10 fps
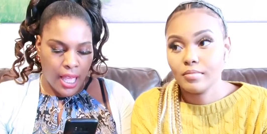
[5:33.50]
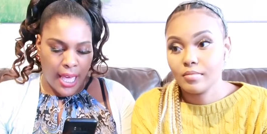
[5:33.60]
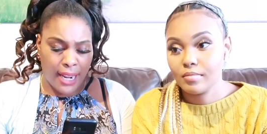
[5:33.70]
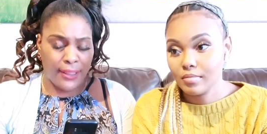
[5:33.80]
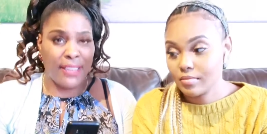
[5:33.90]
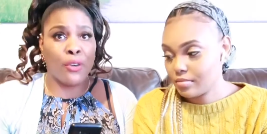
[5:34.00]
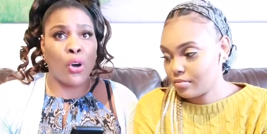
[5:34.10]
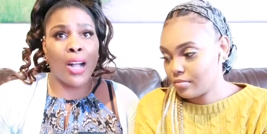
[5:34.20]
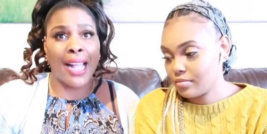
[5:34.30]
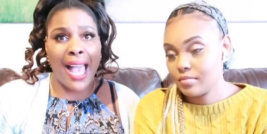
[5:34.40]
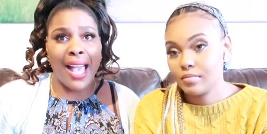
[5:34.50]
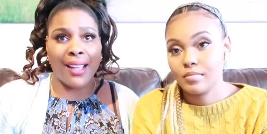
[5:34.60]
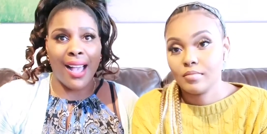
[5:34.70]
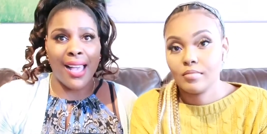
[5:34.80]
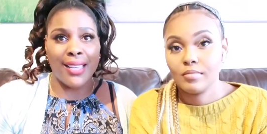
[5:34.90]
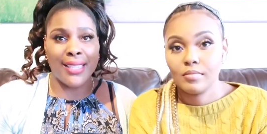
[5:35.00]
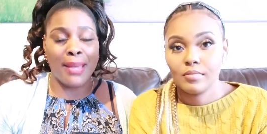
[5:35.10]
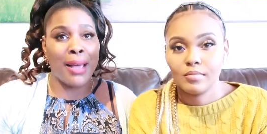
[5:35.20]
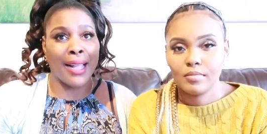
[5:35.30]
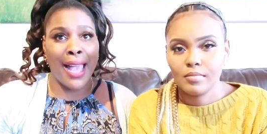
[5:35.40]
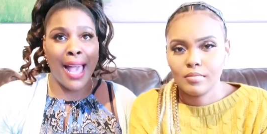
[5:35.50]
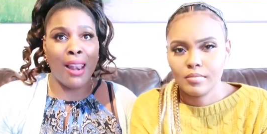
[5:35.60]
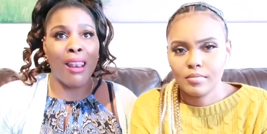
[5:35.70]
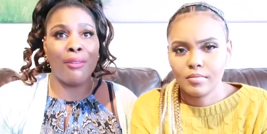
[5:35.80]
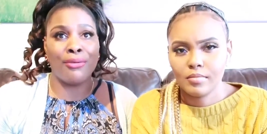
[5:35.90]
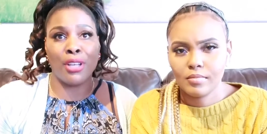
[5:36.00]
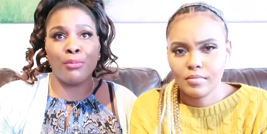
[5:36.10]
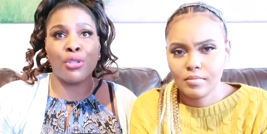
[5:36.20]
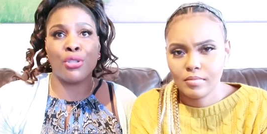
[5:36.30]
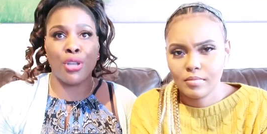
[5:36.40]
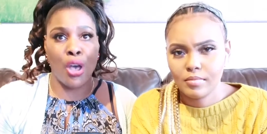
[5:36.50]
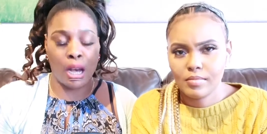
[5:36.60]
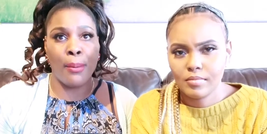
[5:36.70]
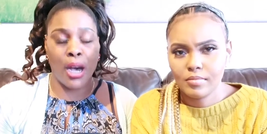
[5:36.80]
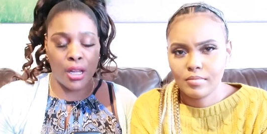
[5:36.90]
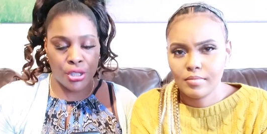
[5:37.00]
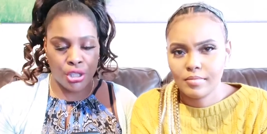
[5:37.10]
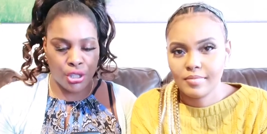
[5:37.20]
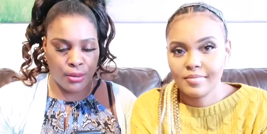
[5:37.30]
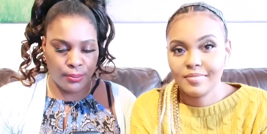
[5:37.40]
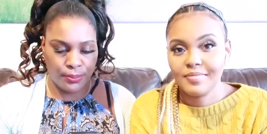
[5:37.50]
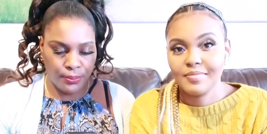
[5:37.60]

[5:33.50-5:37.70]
Speaker 1: And I've even got a cat, guys, and my cat loved them so much.